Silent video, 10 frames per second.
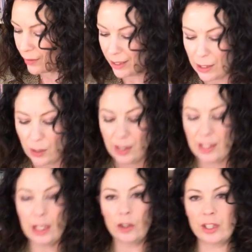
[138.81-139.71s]
that you can
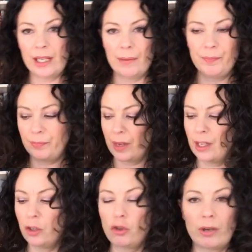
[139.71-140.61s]
slot it
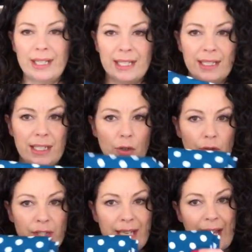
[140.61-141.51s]
straight into your
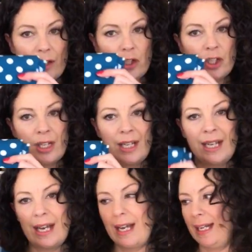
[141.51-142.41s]
stash
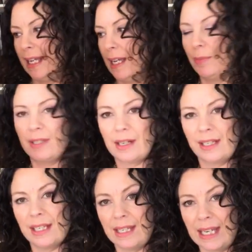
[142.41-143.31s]
and it keeps
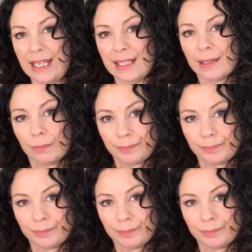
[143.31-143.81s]
nice and neat.